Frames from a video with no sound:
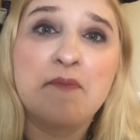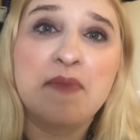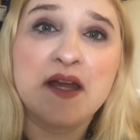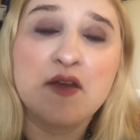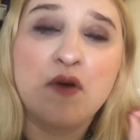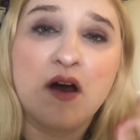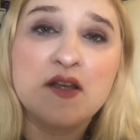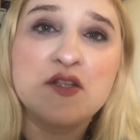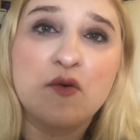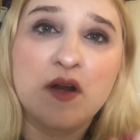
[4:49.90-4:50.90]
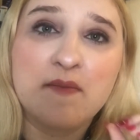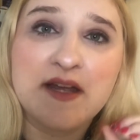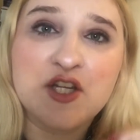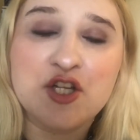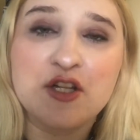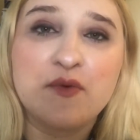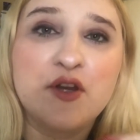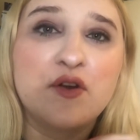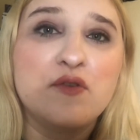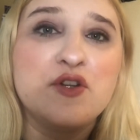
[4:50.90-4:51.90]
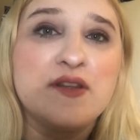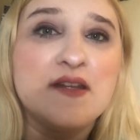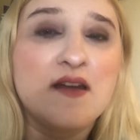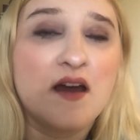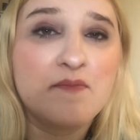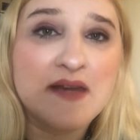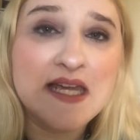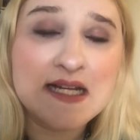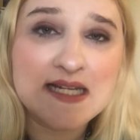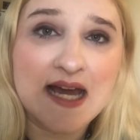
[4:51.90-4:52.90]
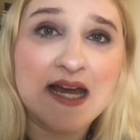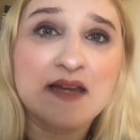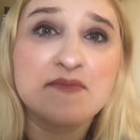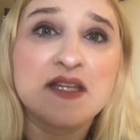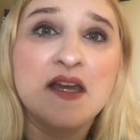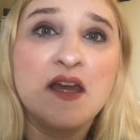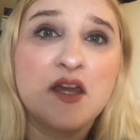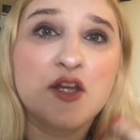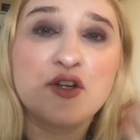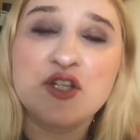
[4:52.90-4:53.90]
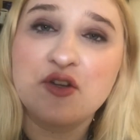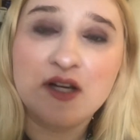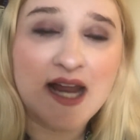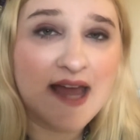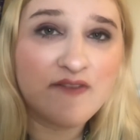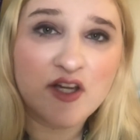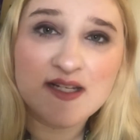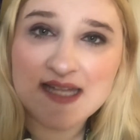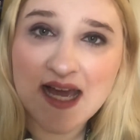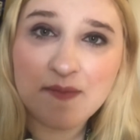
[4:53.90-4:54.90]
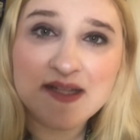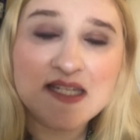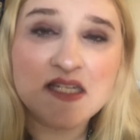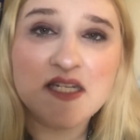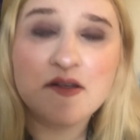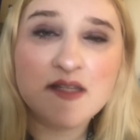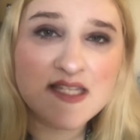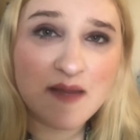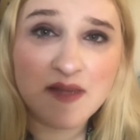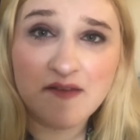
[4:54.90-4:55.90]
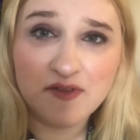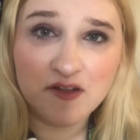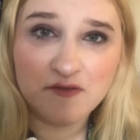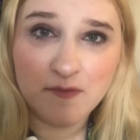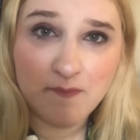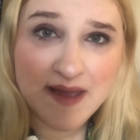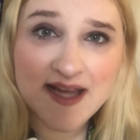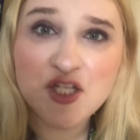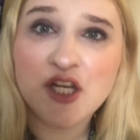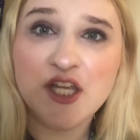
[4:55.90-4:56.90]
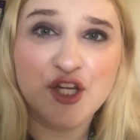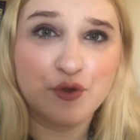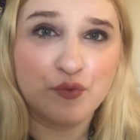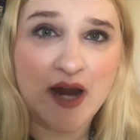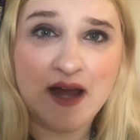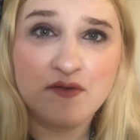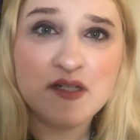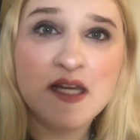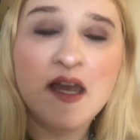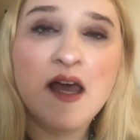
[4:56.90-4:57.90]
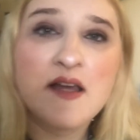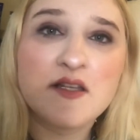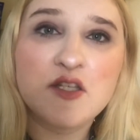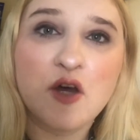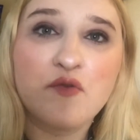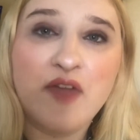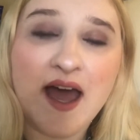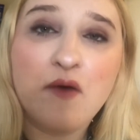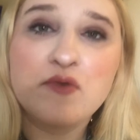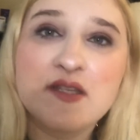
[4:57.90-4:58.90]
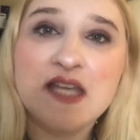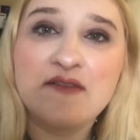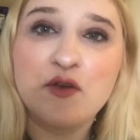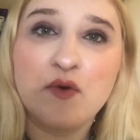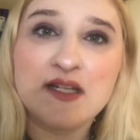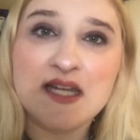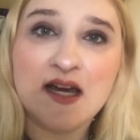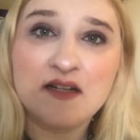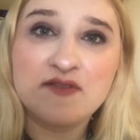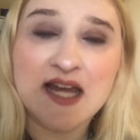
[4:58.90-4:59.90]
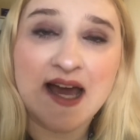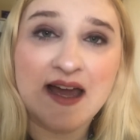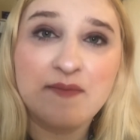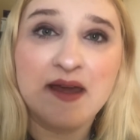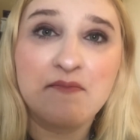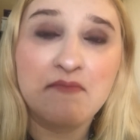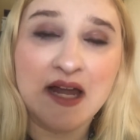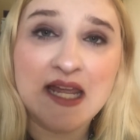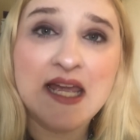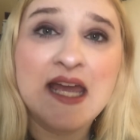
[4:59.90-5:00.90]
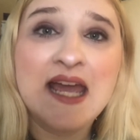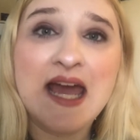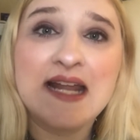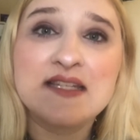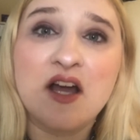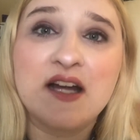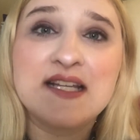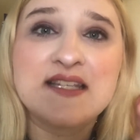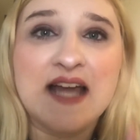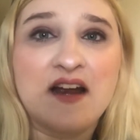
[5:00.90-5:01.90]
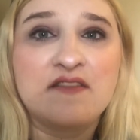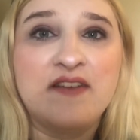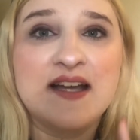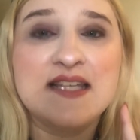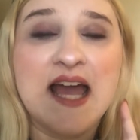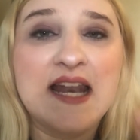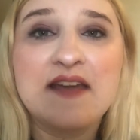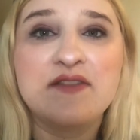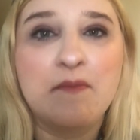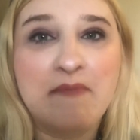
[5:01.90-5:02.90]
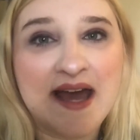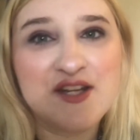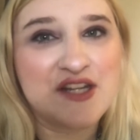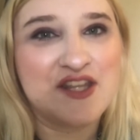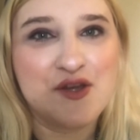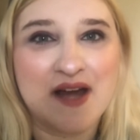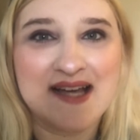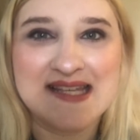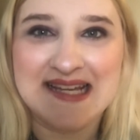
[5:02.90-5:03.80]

But you also want to make sure that when you go during the non-peak times, you're still going to have a good time. It's still the same level of magic year-round, so that will save you a ton of time and money, and it's not going to sacrifice any of the magic that you guys